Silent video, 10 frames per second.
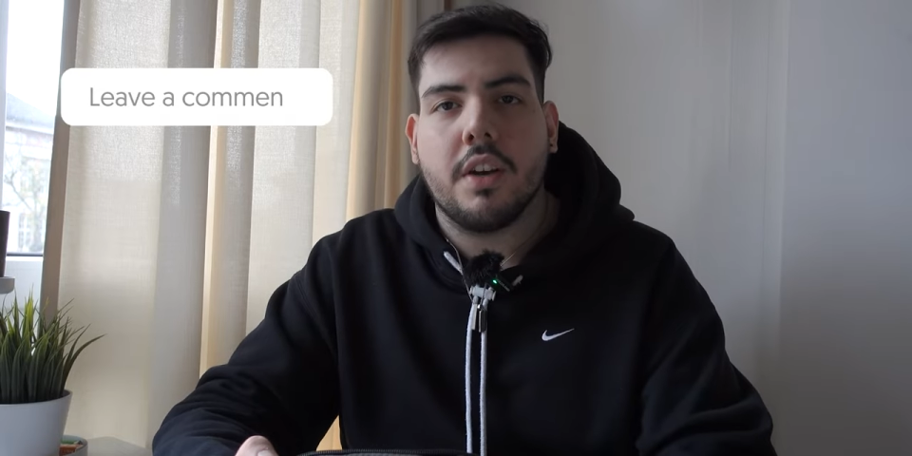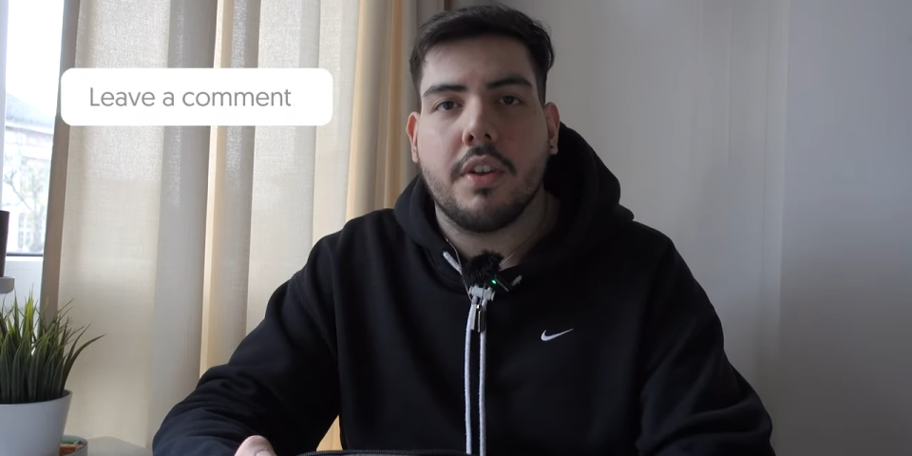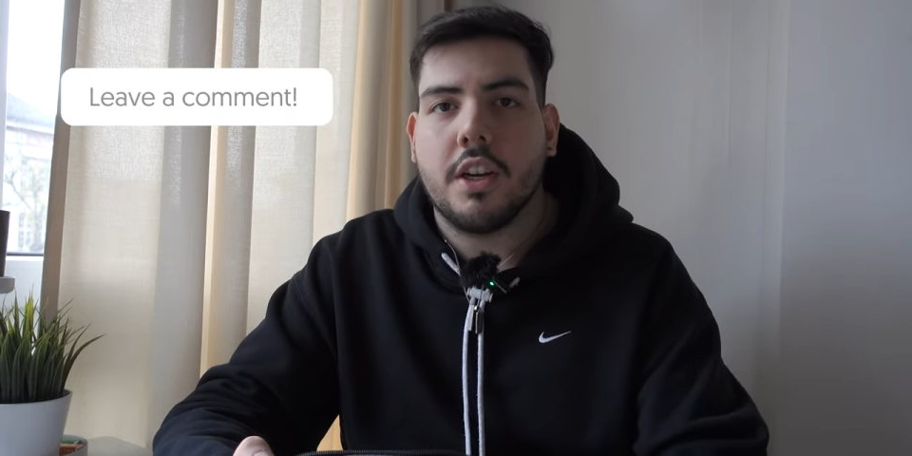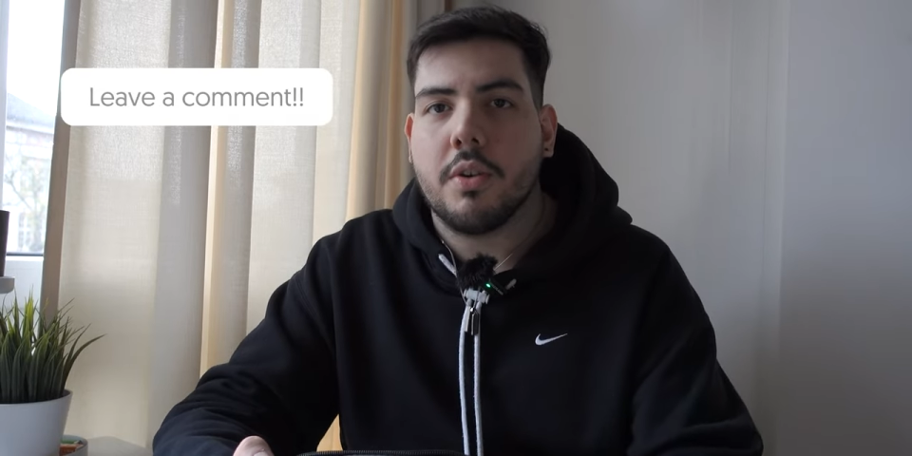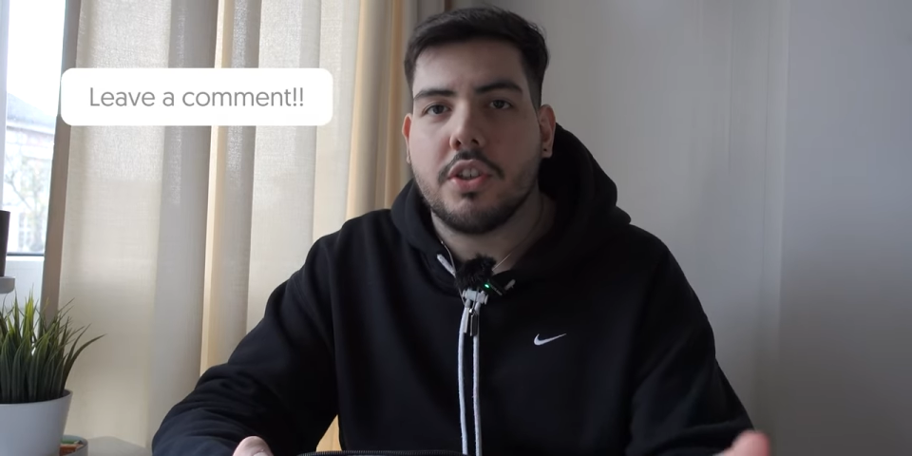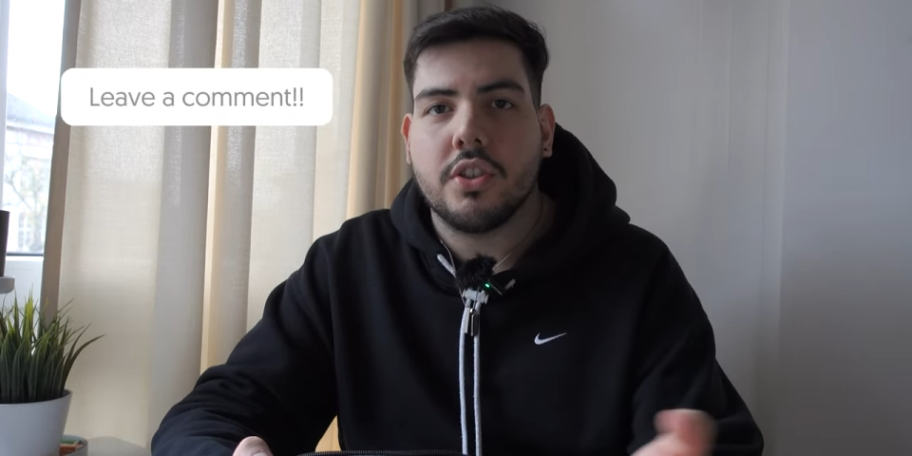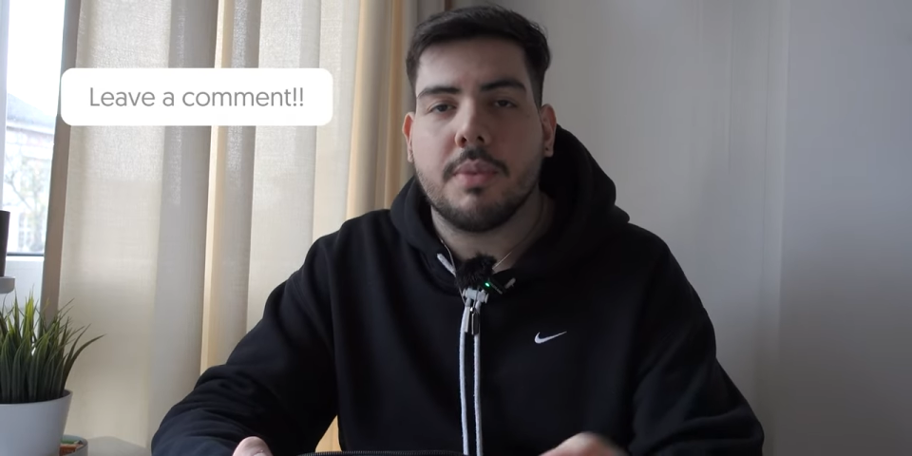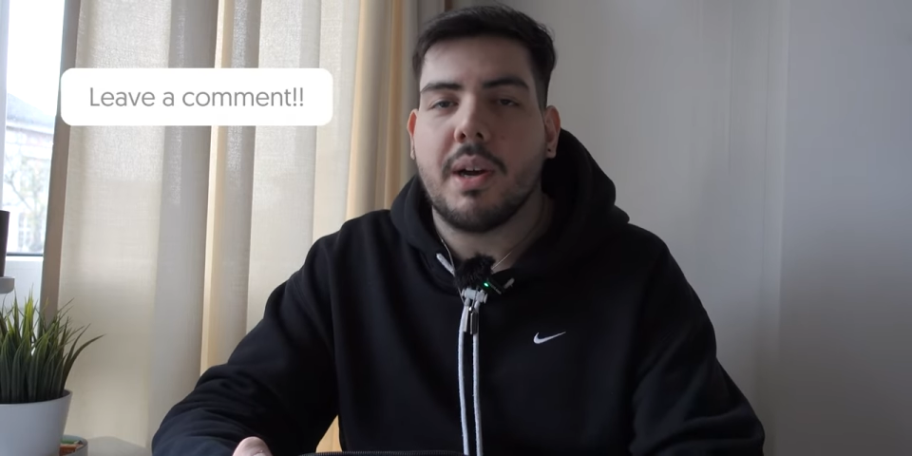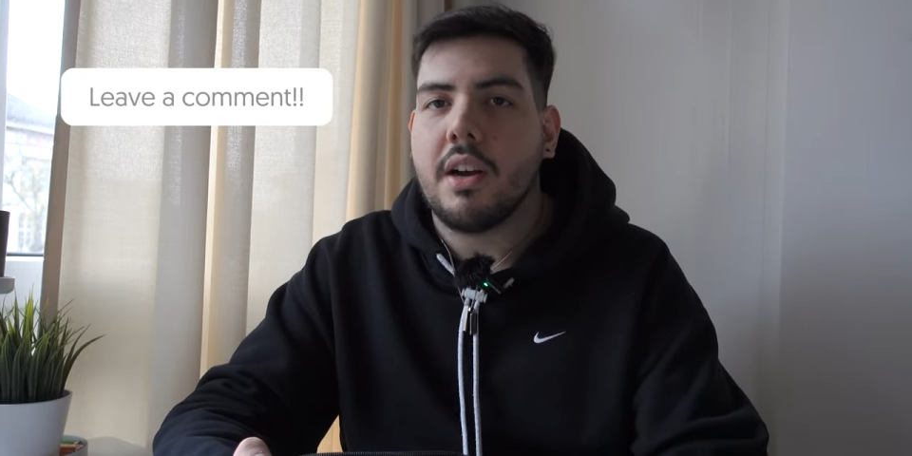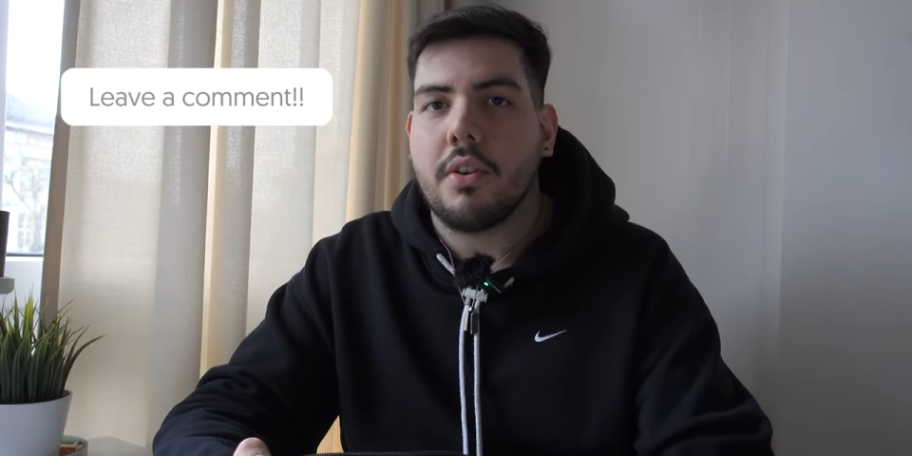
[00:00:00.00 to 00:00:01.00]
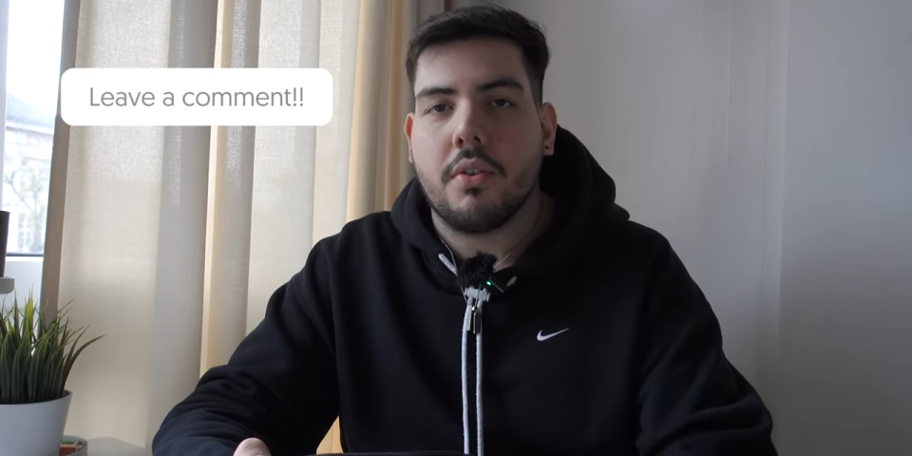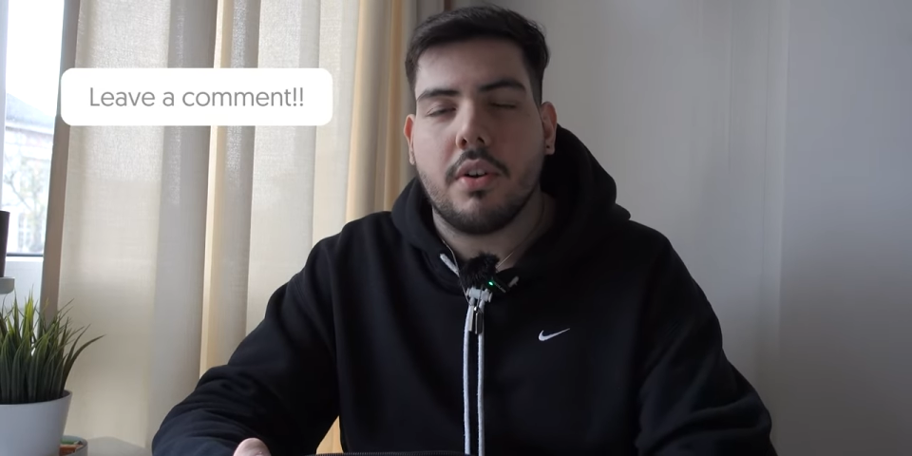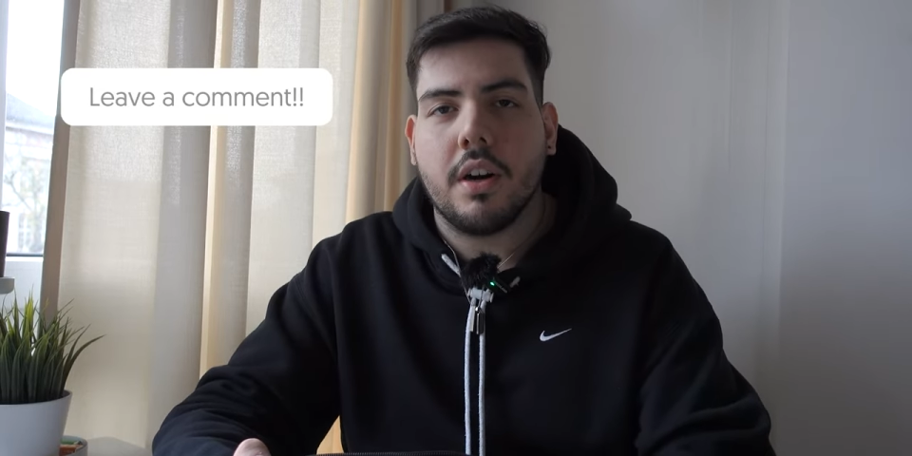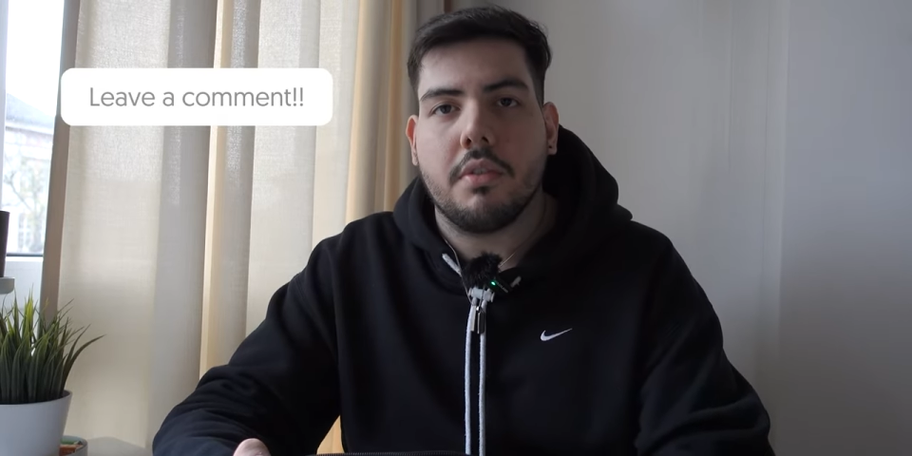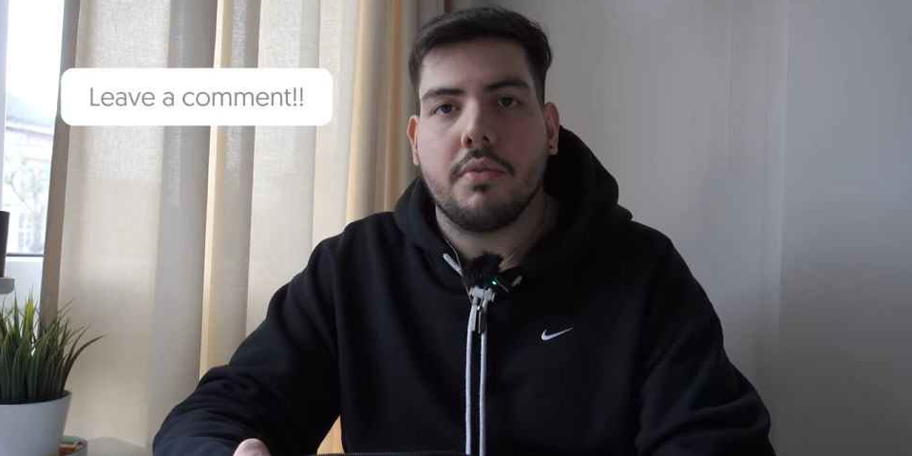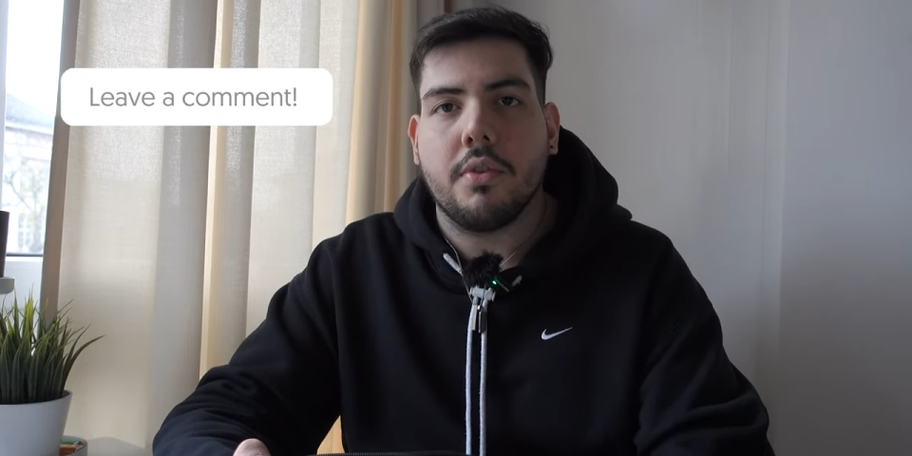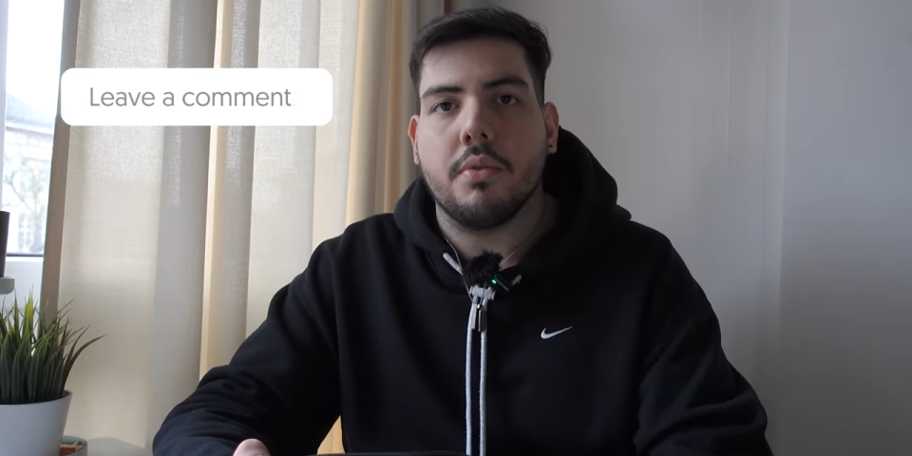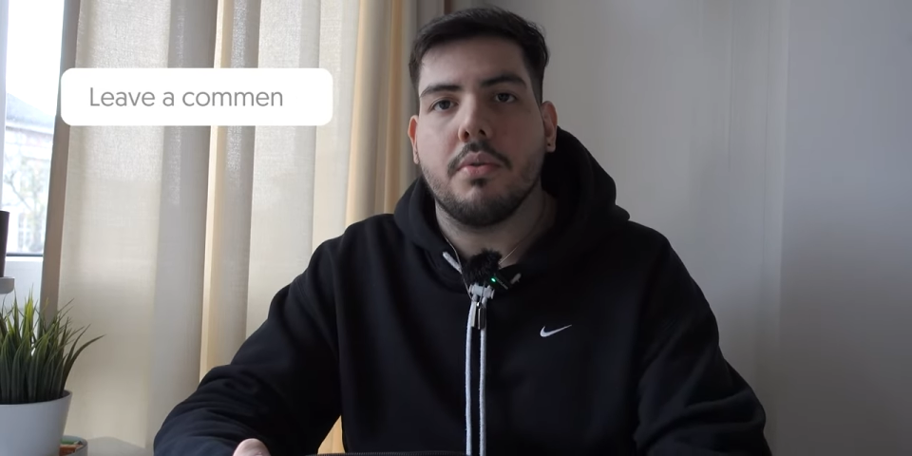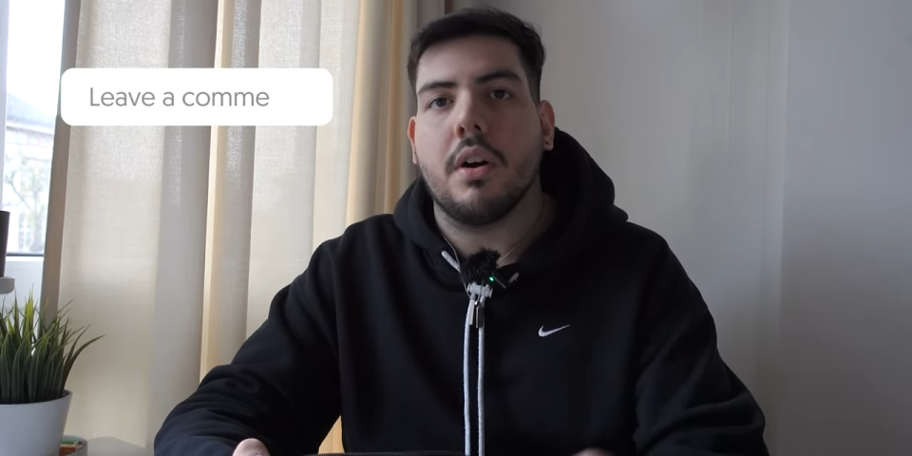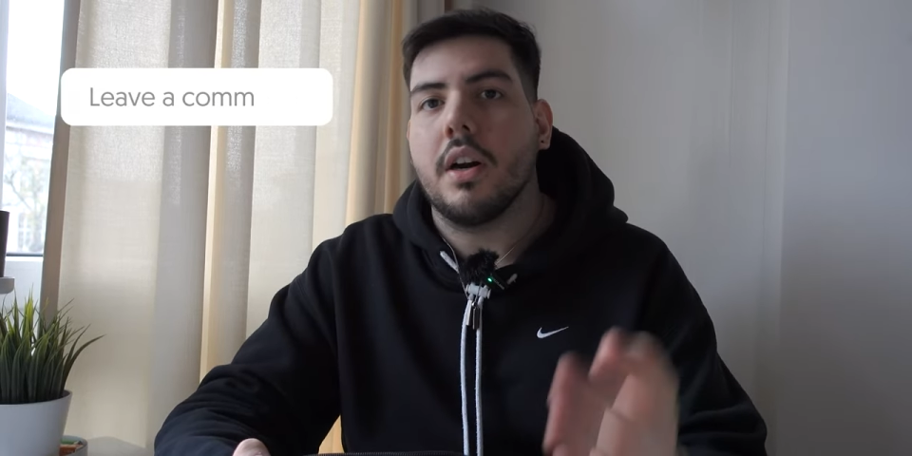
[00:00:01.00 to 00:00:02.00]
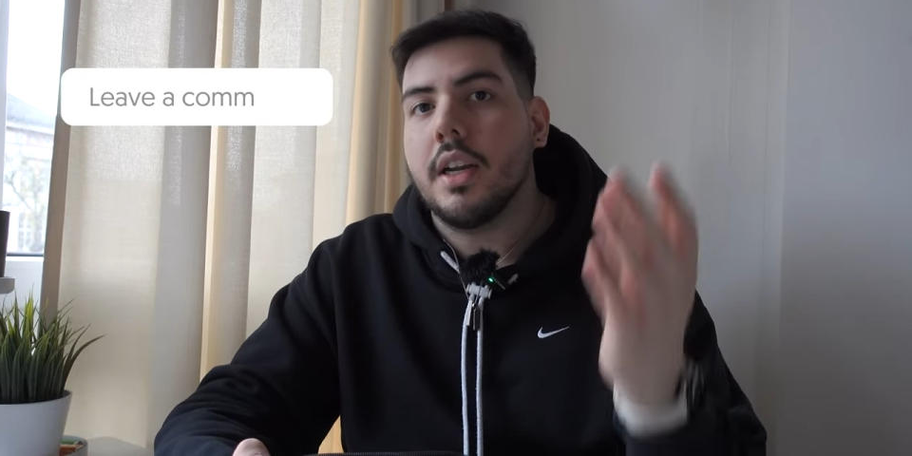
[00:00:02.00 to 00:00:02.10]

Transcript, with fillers: have any questions about or if you are